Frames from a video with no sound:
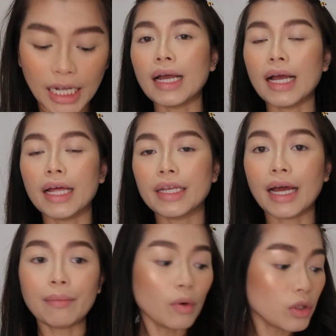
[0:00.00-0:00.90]
And
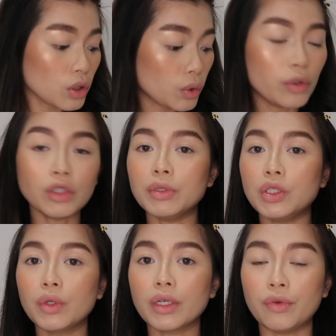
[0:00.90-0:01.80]
I'm also going to be
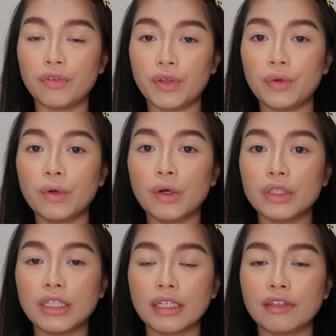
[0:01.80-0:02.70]
doing a review on
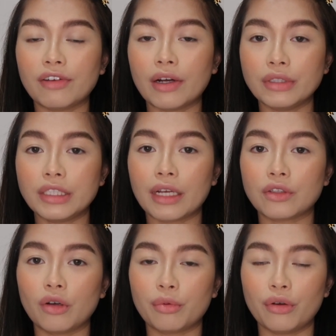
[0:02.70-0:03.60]
another viral
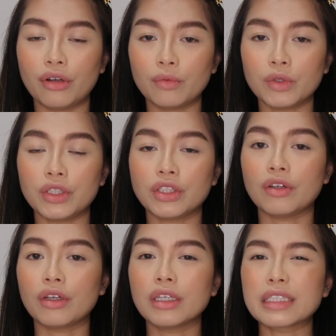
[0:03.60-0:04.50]
TikTok product, which is
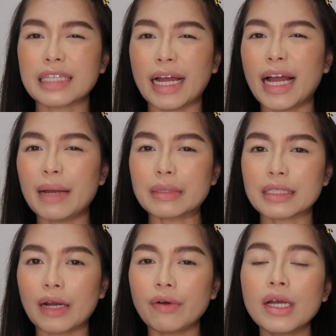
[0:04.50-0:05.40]
the Sky High
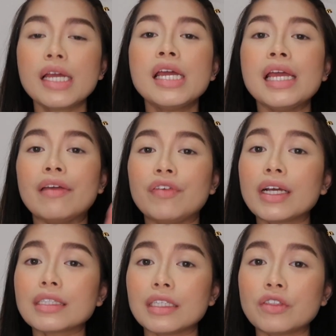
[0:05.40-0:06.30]
Mascara. If you
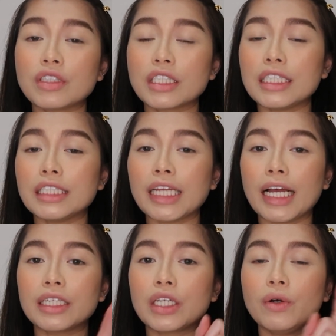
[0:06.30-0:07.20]
guys are interested in
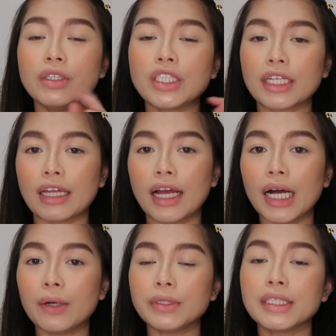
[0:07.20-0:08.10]
that, go and check that
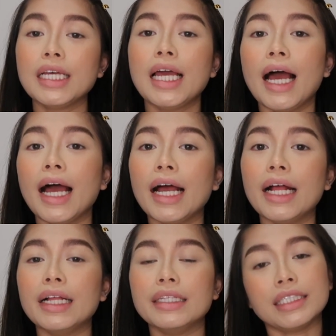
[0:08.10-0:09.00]
out.
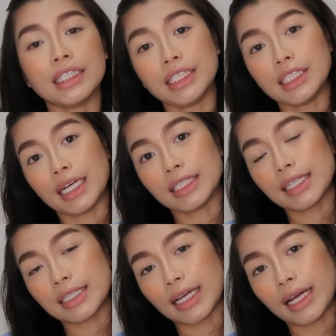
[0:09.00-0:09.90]
And see you guys
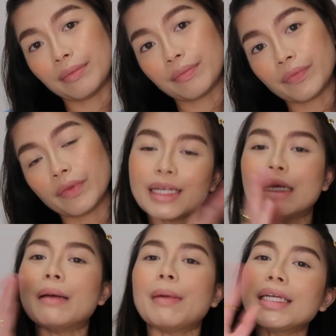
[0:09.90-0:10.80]
next time.
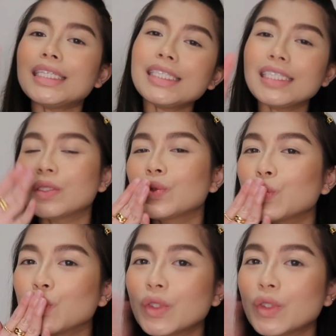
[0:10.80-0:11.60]
Bye!